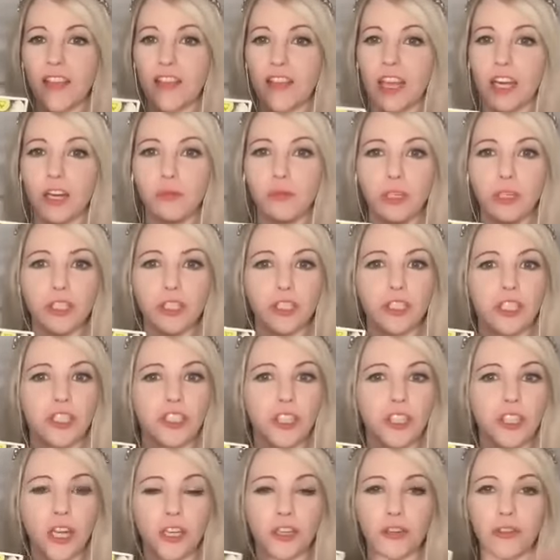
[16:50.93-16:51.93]
They don't want you
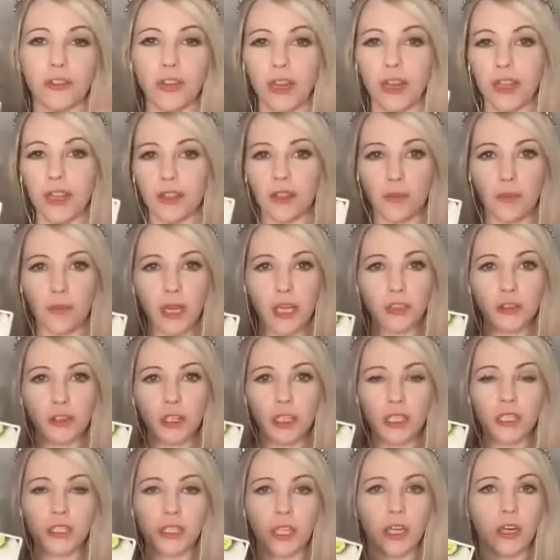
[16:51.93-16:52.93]
to shine your light in the
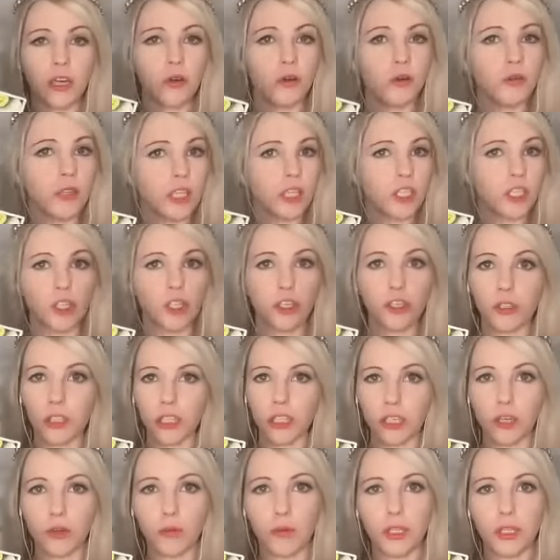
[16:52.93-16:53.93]
matrix. They
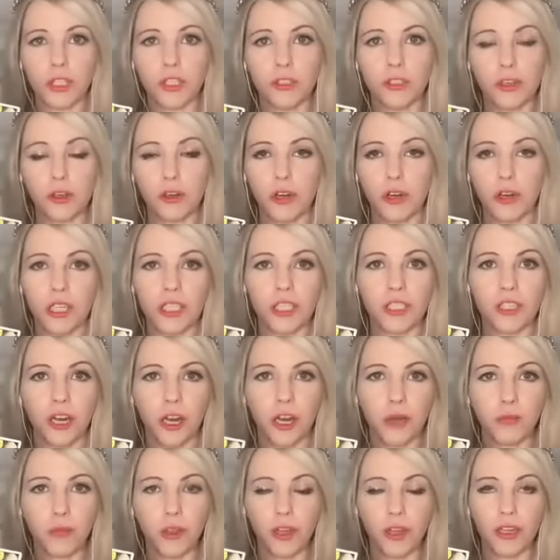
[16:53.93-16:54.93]
certainly don't want you to cross
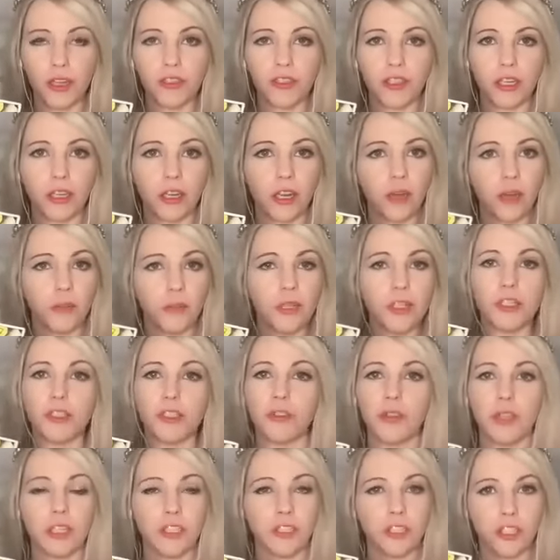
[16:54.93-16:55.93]
timelines and come
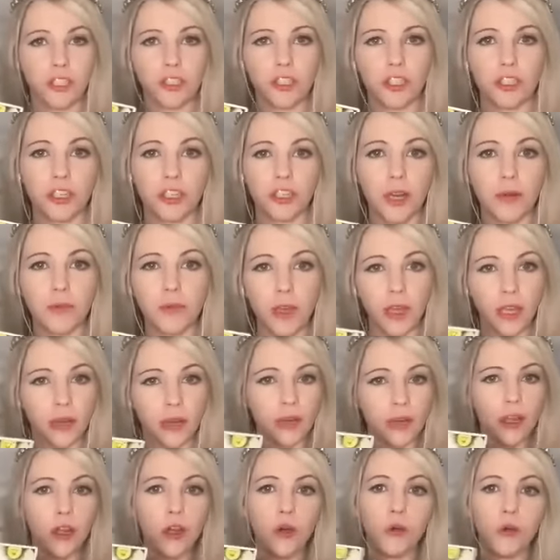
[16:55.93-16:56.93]
into the ascension
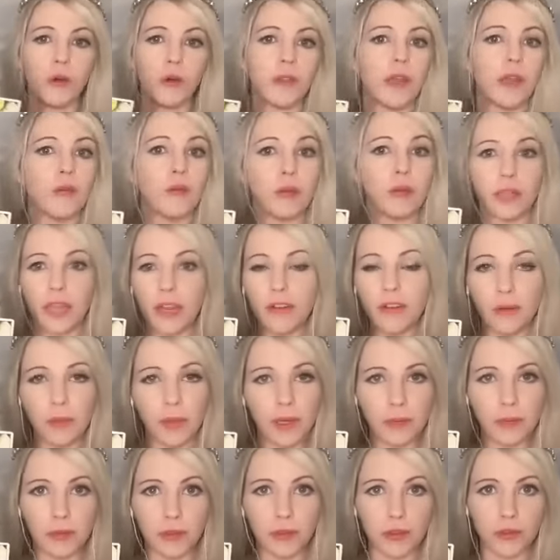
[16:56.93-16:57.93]
timeline where they will never
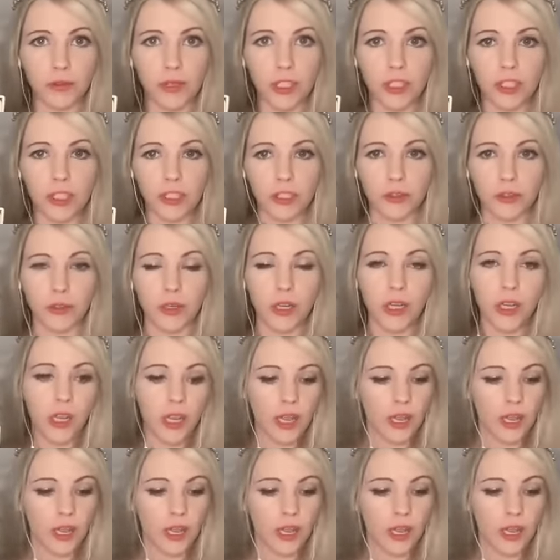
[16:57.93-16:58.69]
be able to reach you.